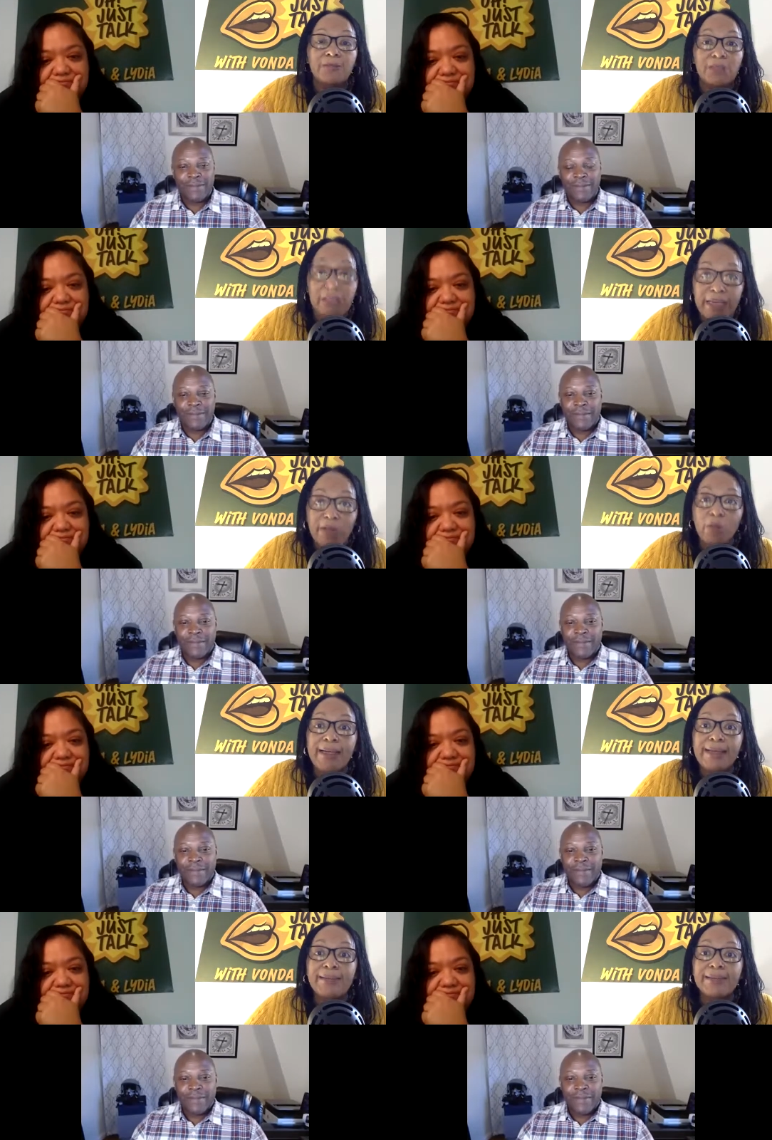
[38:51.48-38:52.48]

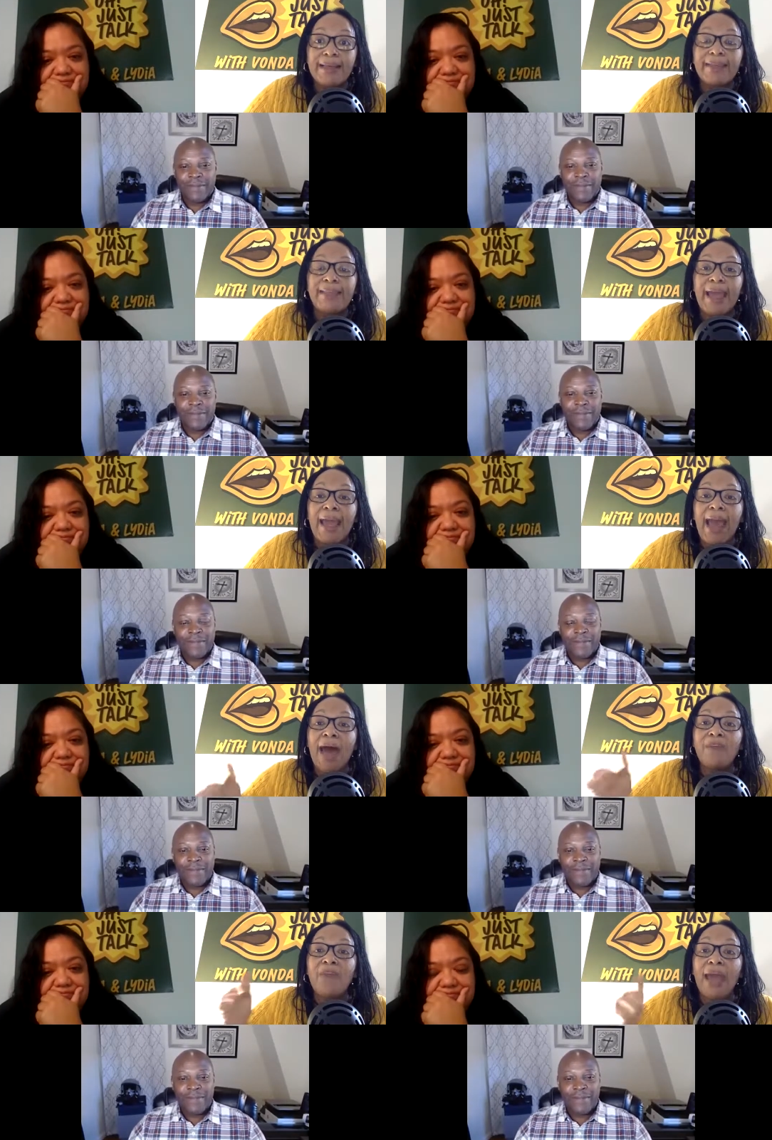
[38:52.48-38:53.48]
Speaker 1: decrease. They
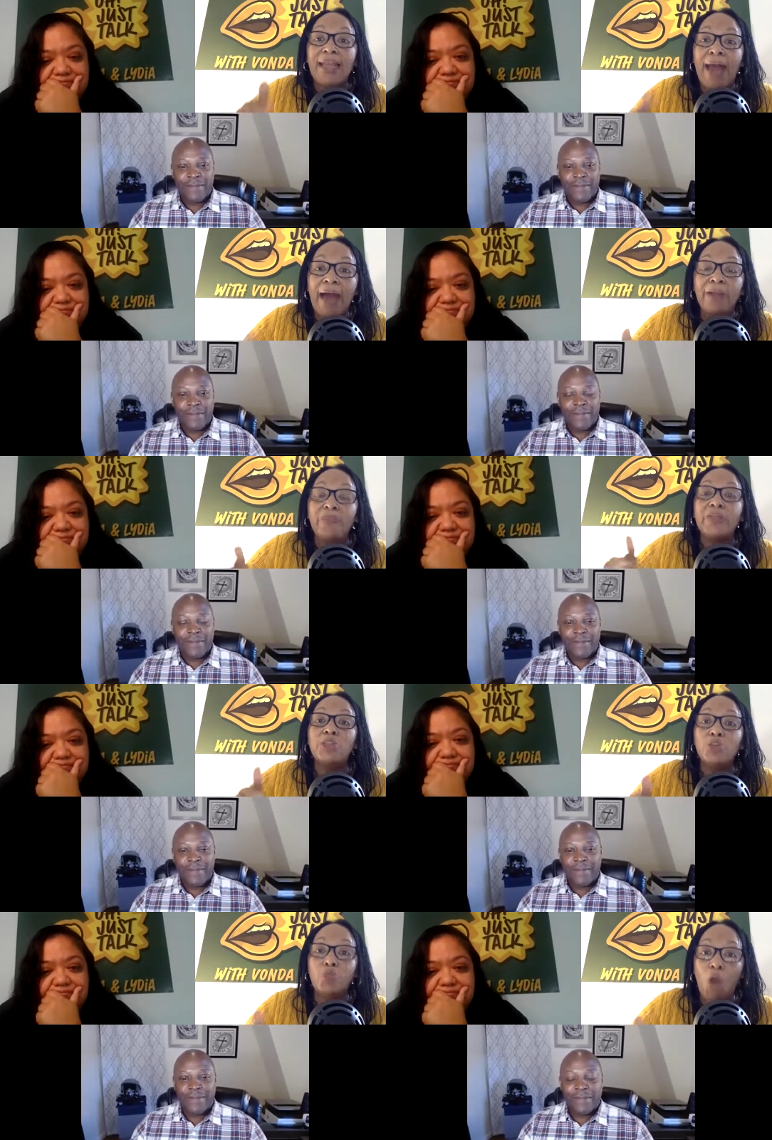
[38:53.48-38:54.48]
have a lot of
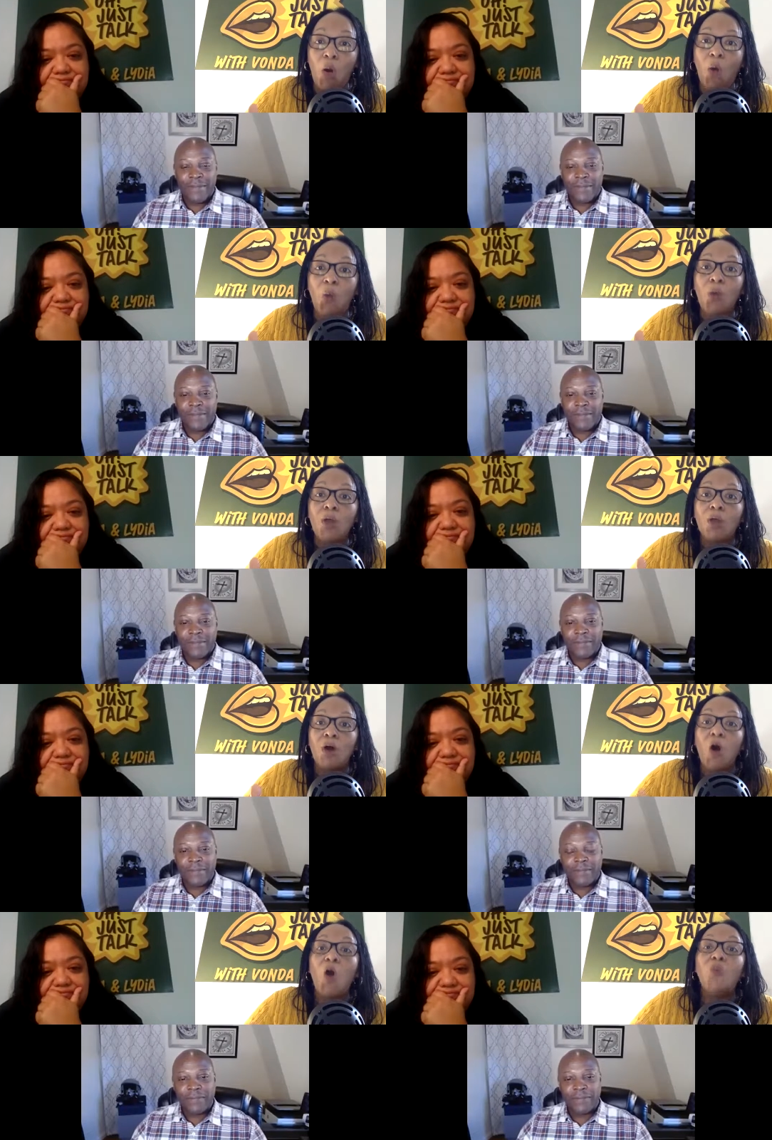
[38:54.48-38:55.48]
control
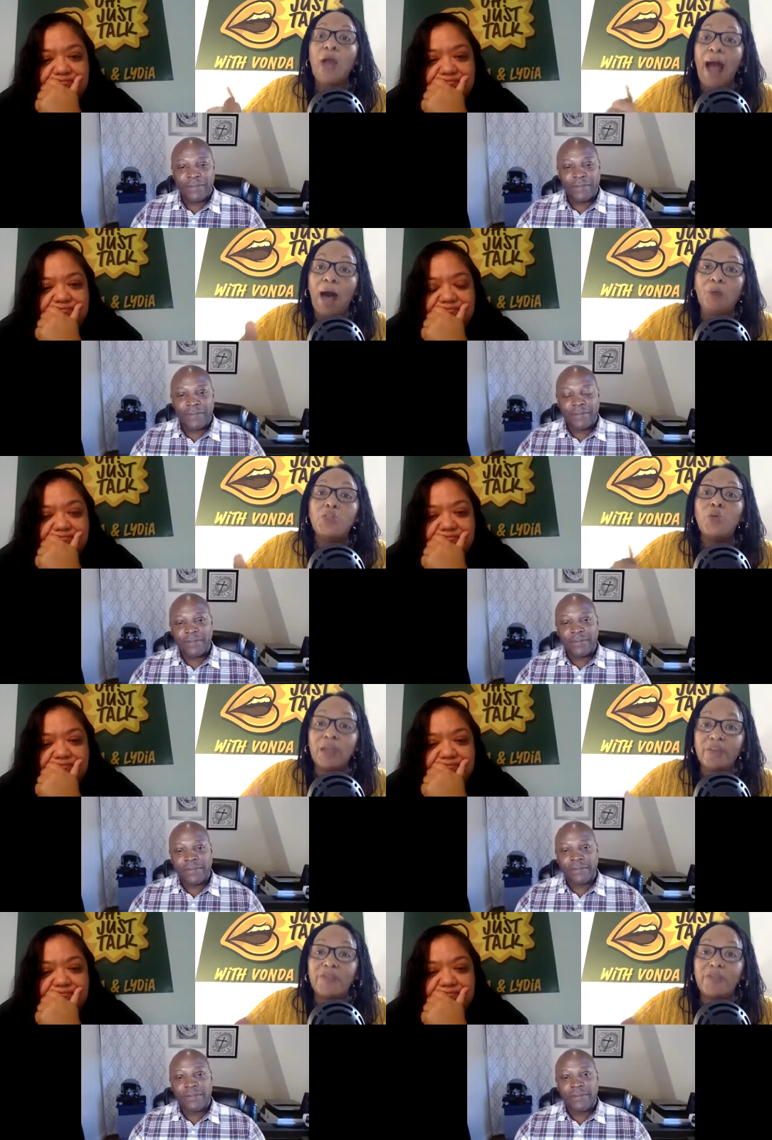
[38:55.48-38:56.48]
over how you
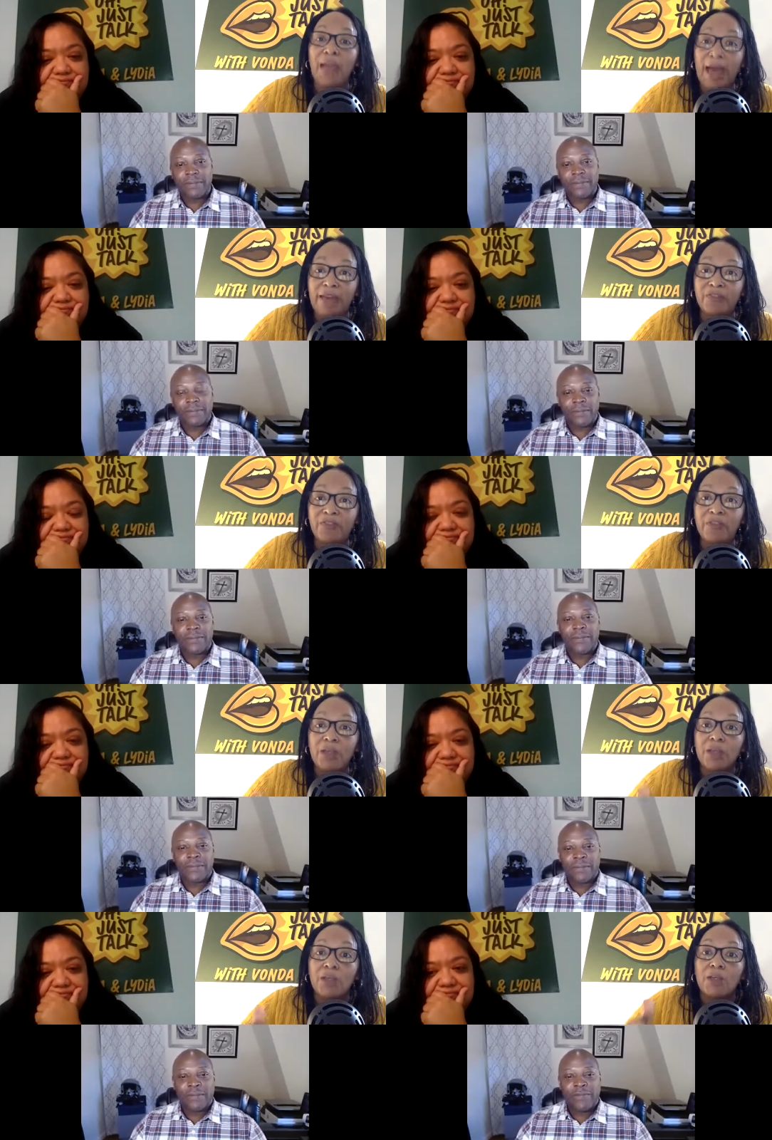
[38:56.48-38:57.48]
live your life.
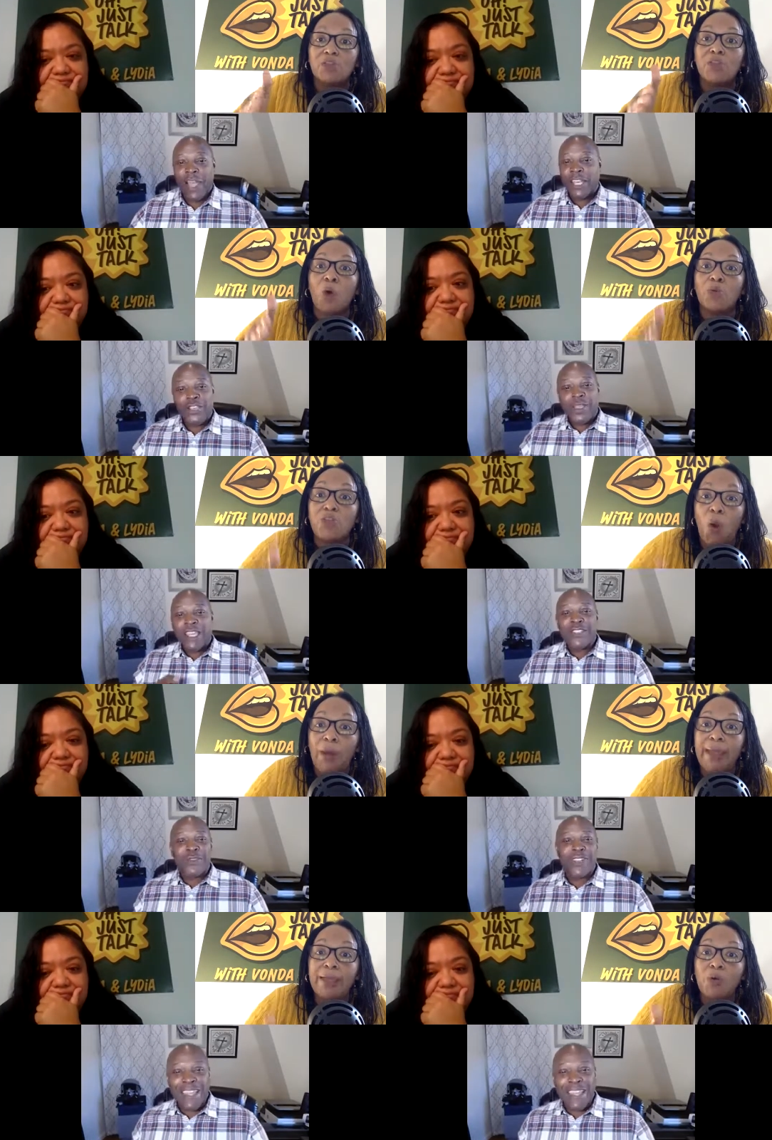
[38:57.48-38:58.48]
Speaker 2: Mm-hmm. Vonda, you're getting into
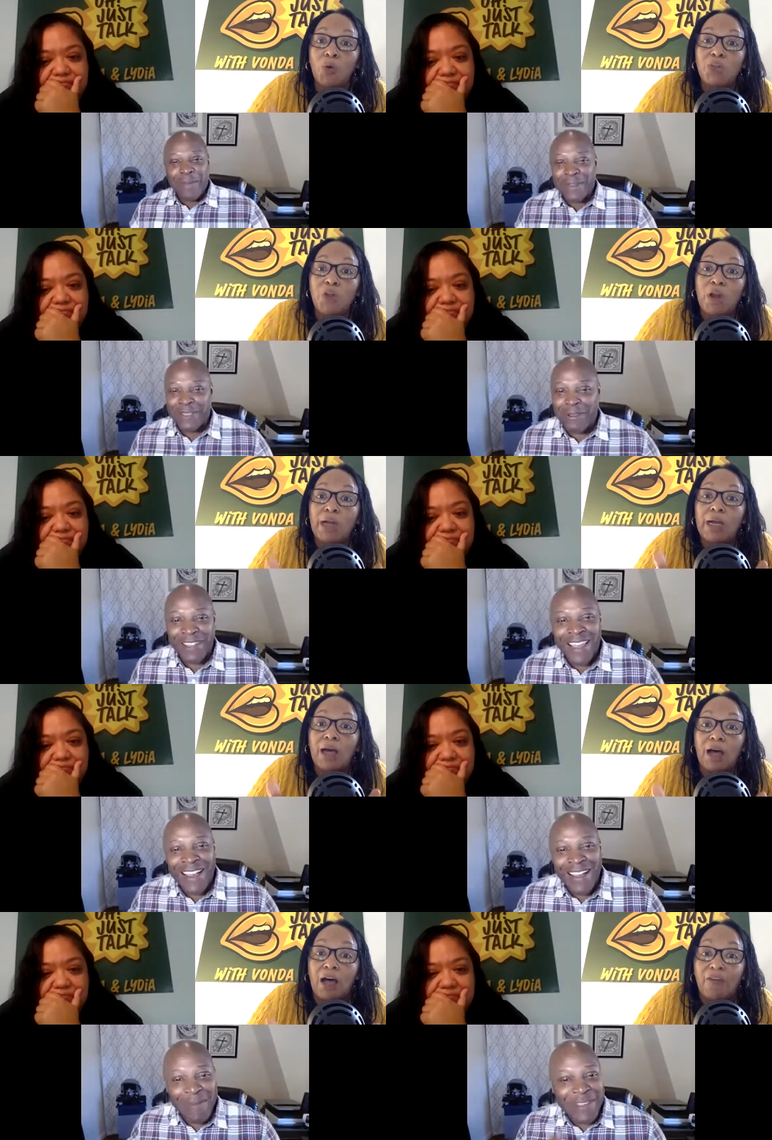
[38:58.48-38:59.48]
another episode
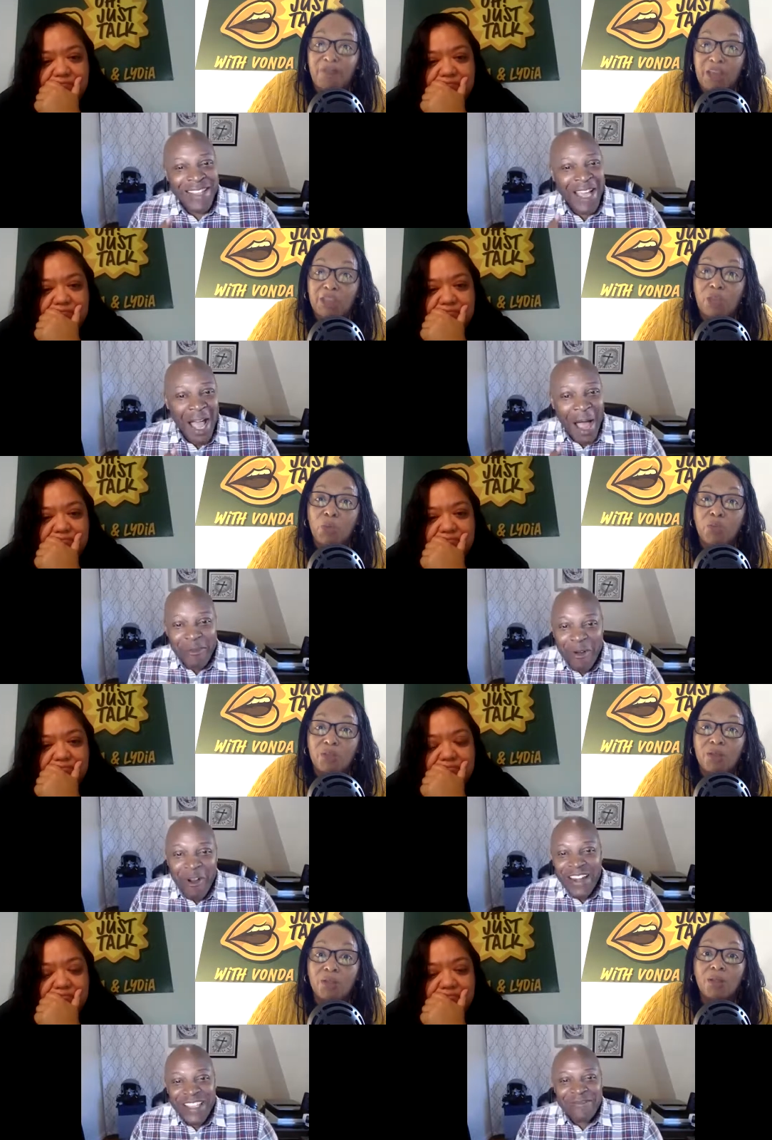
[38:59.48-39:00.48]
now. I'm just, I'm
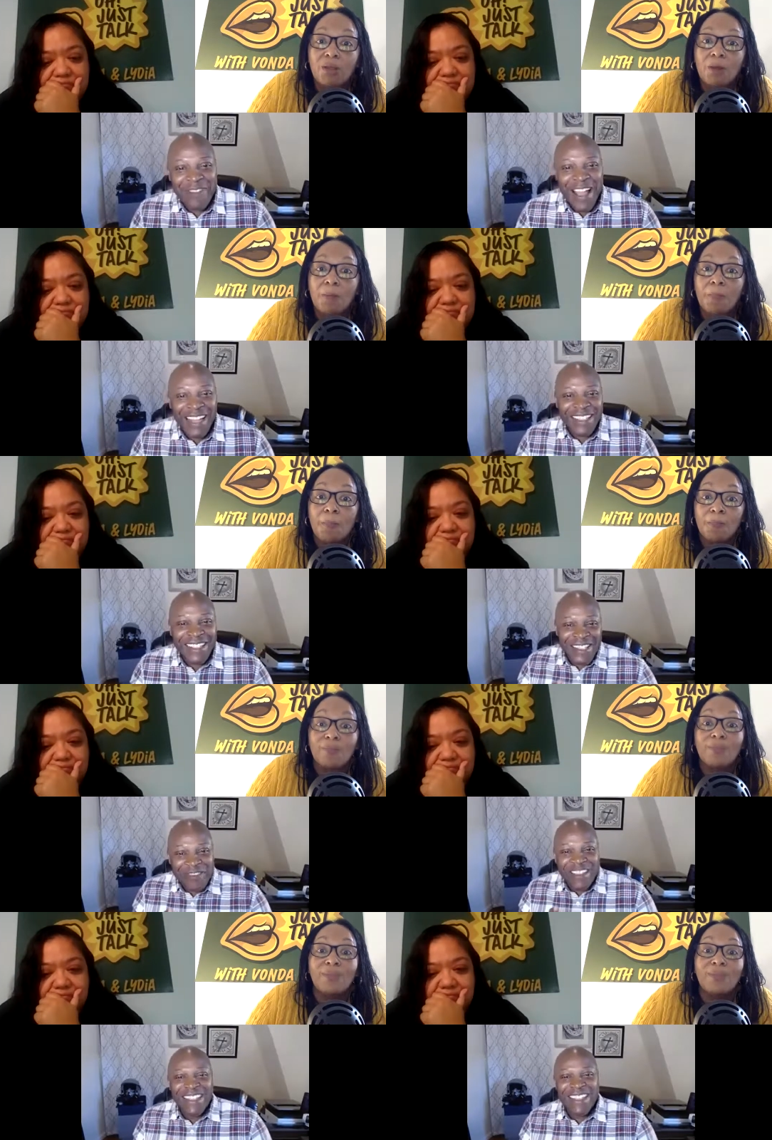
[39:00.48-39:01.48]
warning you, Vonda.
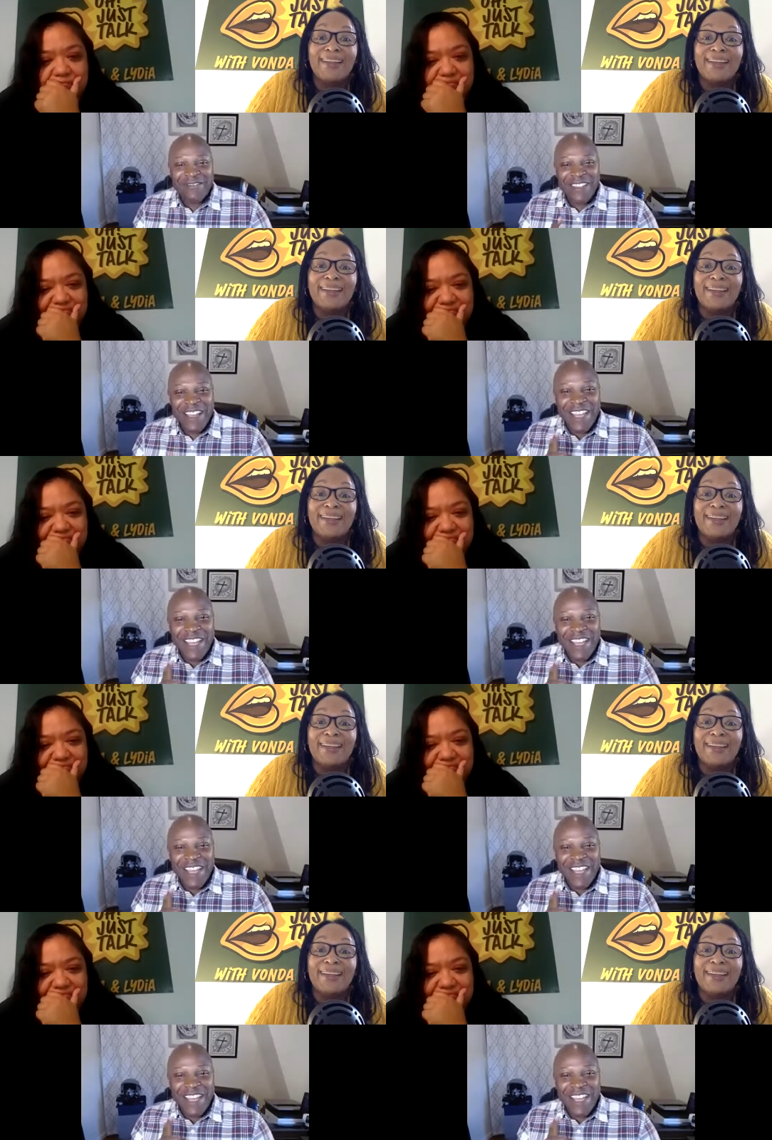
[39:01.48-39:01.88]
You're getting into another